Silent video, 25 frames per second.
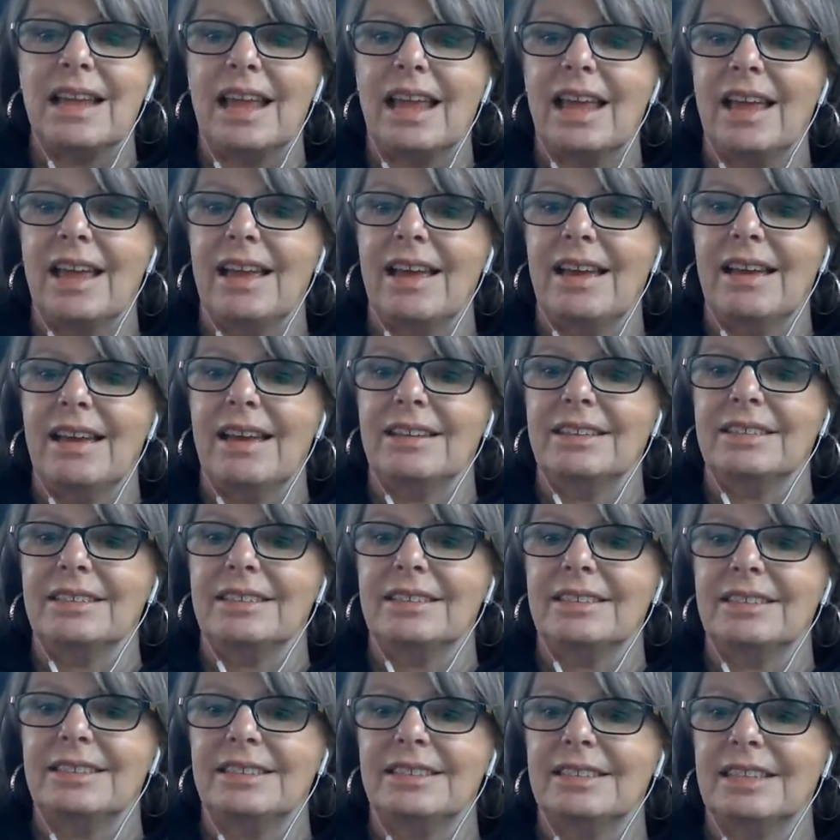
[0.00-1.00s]

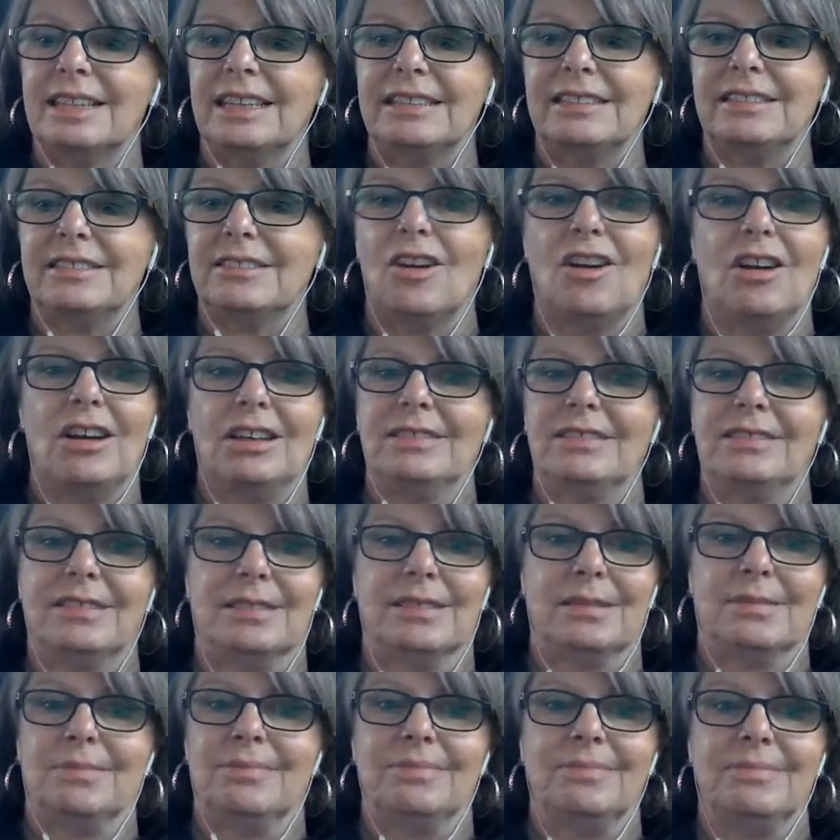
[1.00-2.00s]
and it's
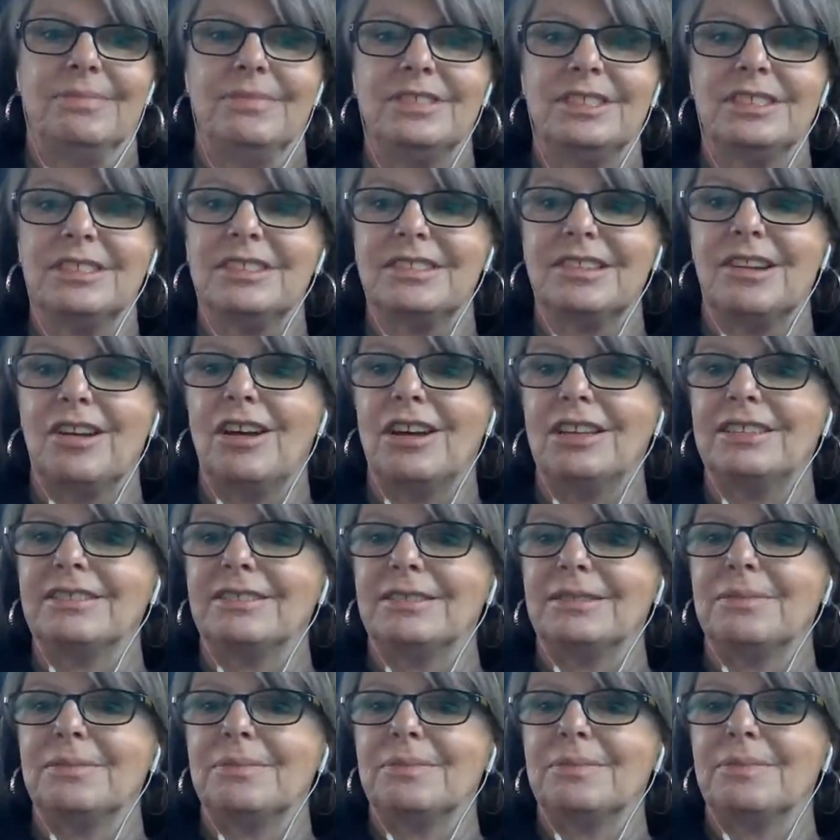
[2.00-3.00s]
awesome. Just
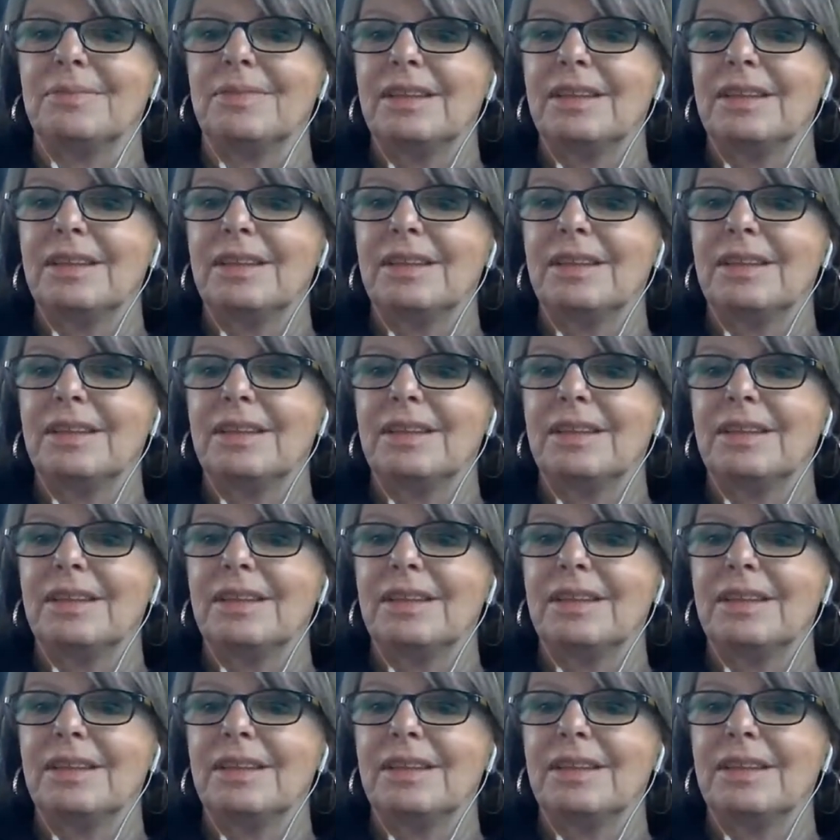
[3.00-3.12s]
awesome.